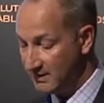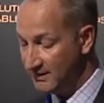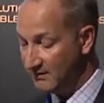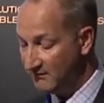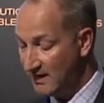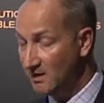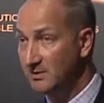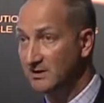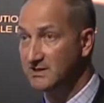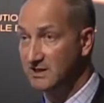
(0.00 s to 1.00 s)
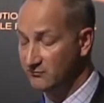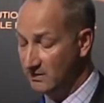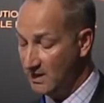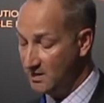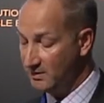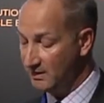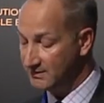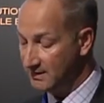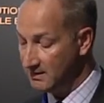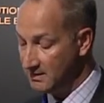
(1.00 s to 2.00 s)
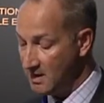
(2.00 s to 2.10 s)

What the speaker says: in the availability, reliability,